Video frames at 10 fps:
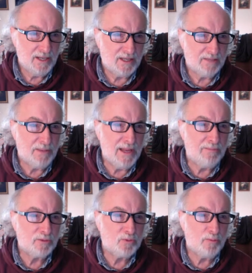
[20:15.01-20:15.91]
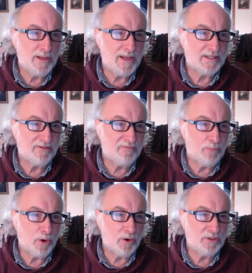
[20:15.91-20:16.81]
And the peoples will be as if
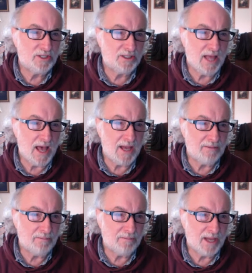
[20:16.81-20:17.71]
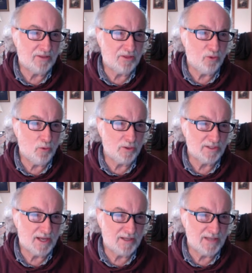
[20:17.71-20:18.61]
burned to lime, like
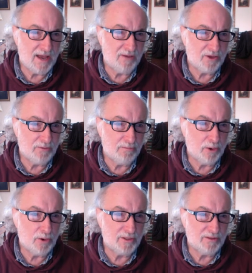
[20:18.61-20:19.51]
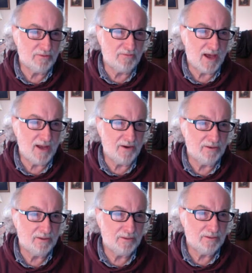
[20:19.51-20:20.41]
thorns cut down that are burned in the fire.